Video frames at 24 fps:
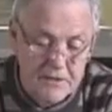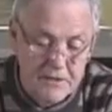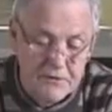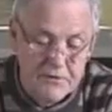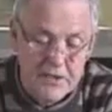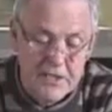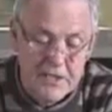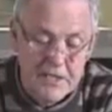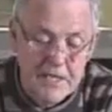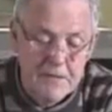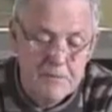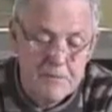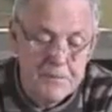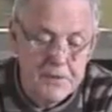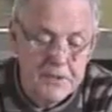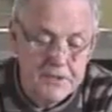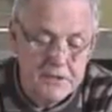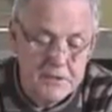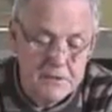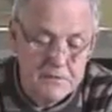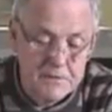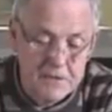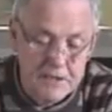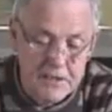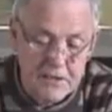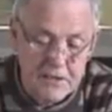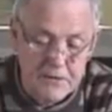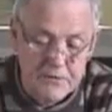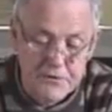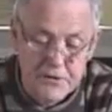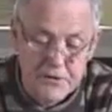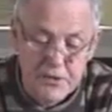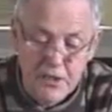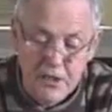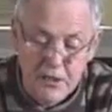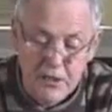the very epitome
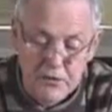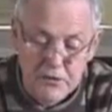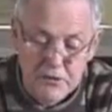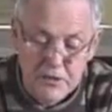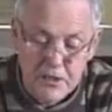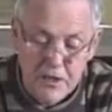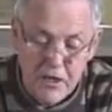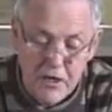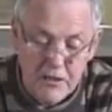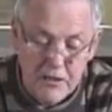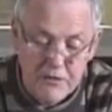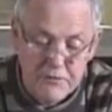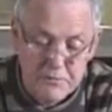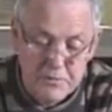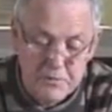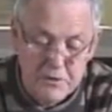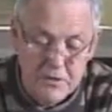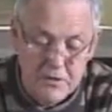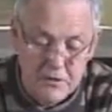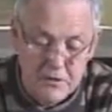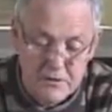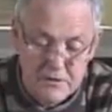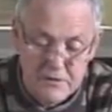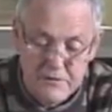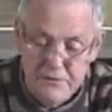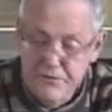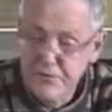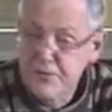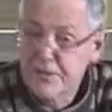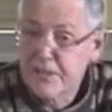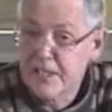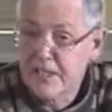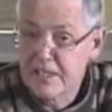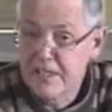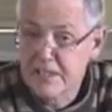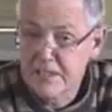of the uncarved block of
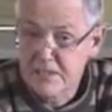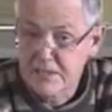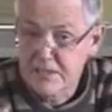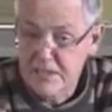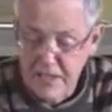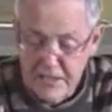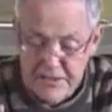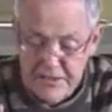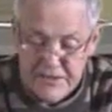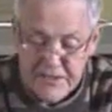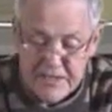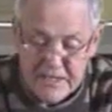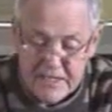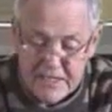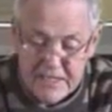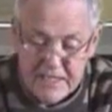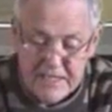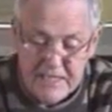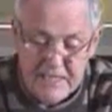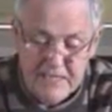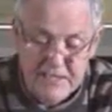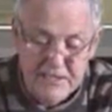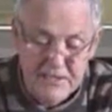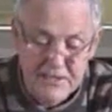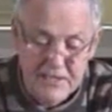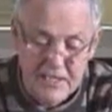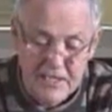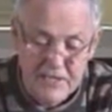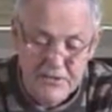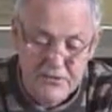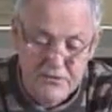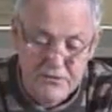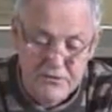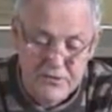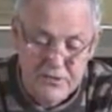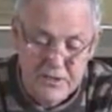a thing in its
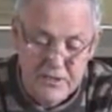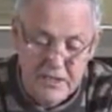natural